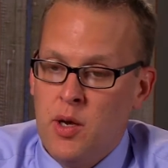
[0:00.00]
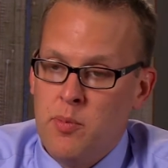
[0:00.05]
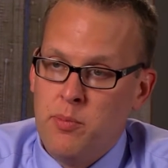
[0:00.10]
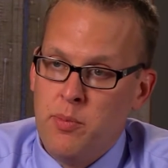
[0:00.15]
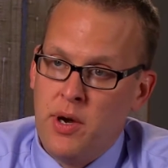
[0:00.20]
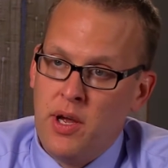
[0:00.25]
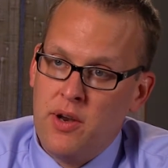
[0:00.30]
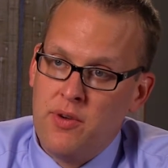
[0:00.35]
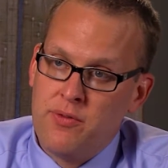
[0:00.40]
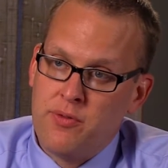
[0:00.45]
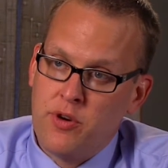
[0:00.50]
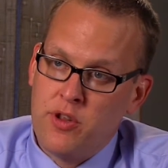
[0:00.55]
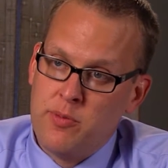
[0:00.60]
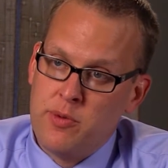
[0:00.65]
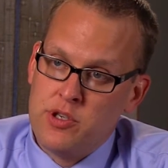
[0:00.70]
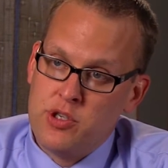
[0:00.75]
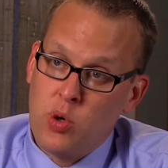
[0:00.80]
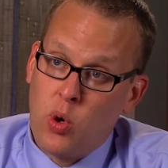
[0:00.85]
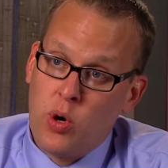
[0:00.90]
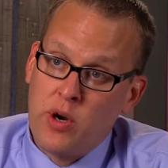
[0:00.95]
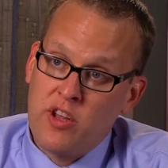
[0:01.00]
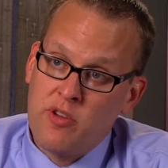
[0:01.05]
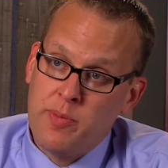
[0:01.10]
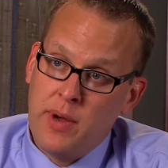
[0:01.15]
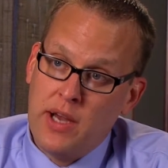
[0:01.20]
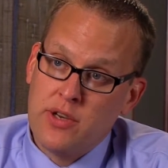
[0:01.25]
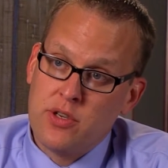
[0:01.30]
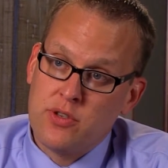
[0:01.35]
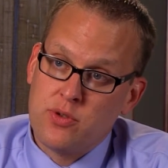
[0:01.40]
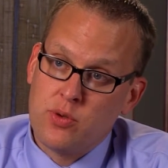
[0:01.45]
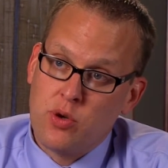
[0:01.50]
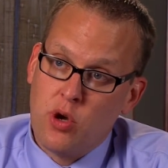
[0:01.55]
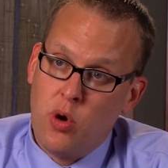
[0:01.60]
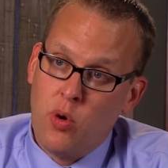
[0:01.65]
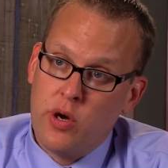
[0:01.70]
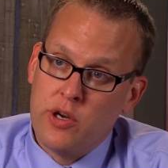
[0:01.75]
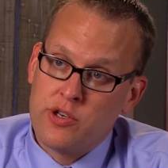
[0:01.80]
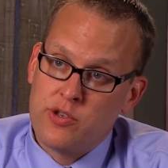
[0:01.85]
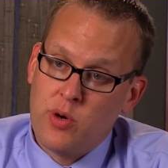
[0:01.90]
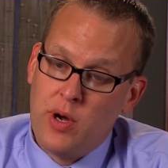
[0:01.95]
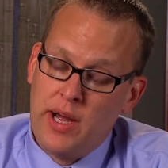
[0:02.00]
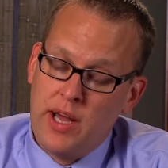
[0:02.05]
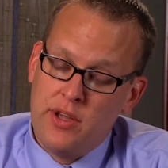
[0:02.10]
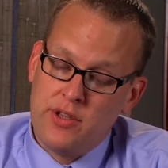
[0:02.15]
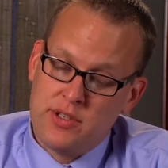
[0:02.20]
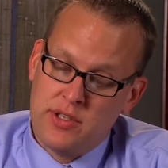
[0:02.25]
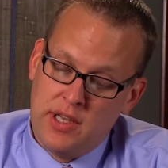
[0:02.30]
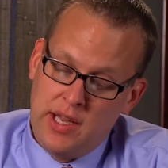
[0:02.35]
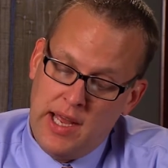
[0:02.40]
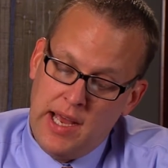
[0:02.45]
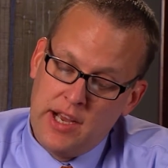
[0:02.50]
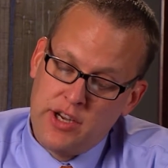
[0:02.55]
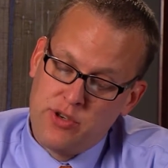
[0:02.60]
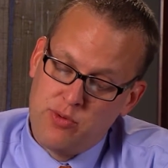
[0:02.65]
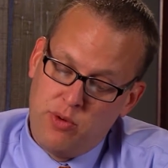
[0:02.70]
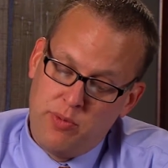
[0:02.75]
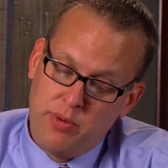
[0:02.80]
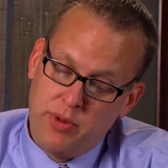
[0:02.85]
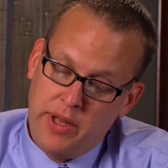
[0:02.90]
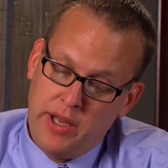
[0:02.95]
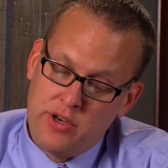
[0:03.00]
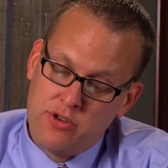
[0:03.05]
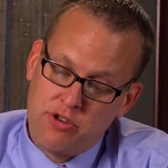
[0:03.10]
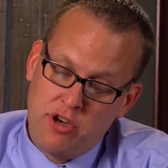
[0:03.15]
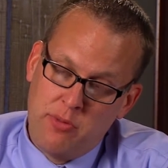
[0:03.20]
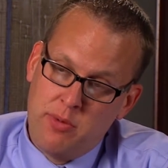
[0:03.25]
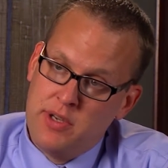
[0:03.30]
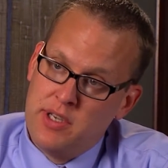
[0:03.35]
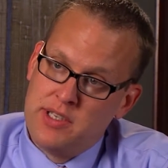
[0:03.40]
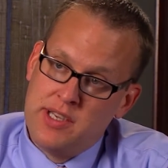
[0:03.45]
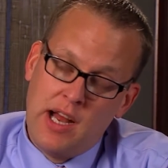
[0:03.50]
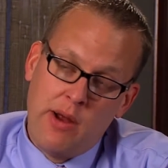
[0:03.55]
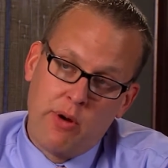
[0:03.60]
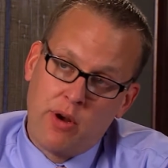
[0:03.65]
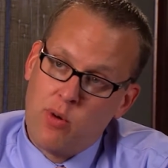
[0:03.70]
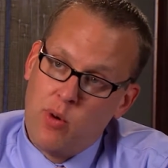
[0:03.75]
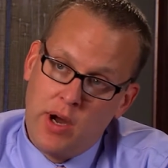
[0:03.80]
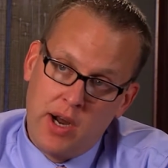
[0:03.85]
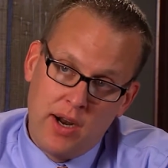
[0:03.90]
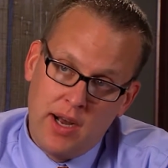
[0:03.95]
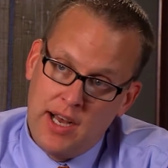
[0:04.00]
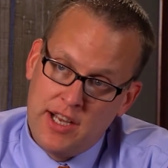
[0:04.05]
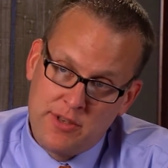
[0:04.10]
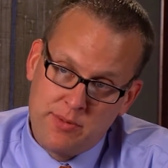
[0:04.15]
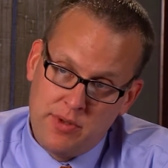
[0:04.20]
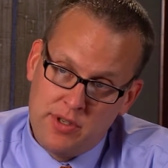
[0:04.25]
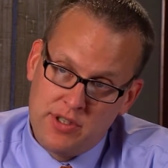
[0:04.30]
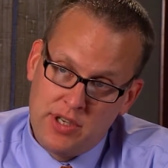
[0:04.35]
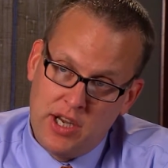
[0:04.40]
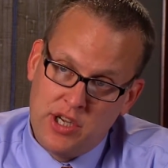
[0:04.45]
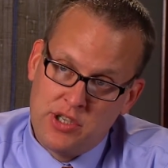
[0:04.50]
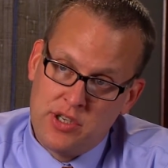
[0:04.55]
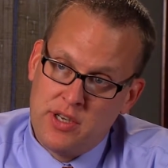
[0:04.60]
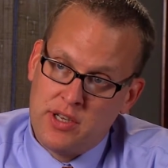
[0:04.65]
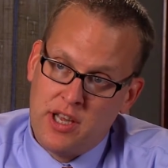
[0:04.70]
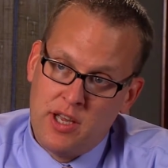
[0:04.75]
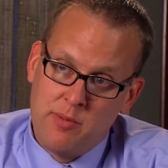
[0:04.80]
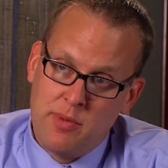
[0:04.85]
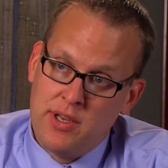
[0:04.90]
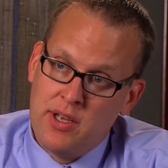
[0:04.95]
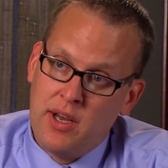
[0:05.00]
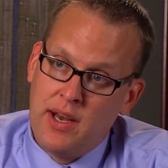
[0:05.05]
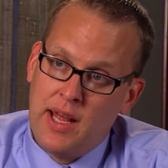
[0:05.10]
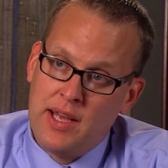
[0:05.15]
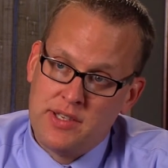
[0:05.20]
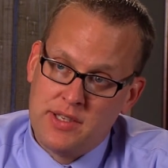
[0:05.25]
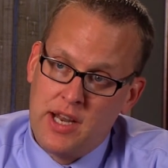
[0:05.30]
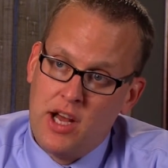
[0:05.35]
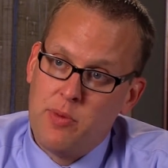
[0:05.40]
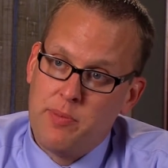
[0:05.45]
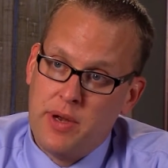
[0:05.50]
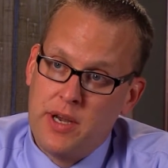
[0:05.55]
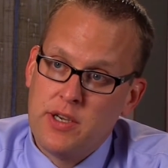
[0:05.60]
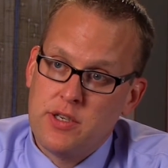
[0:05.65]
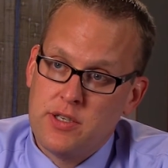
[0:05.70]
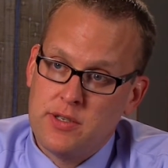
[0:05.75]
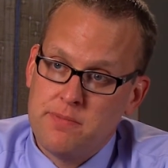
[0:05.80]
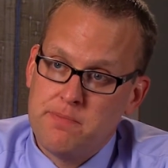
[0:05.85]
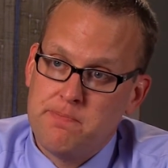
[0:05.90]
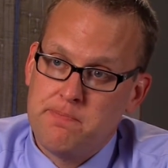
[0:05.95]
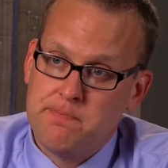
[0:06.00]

But for the majority of patients who go on trials, the actual planned treatment does not require hospitalization. It can be done as an outpatient.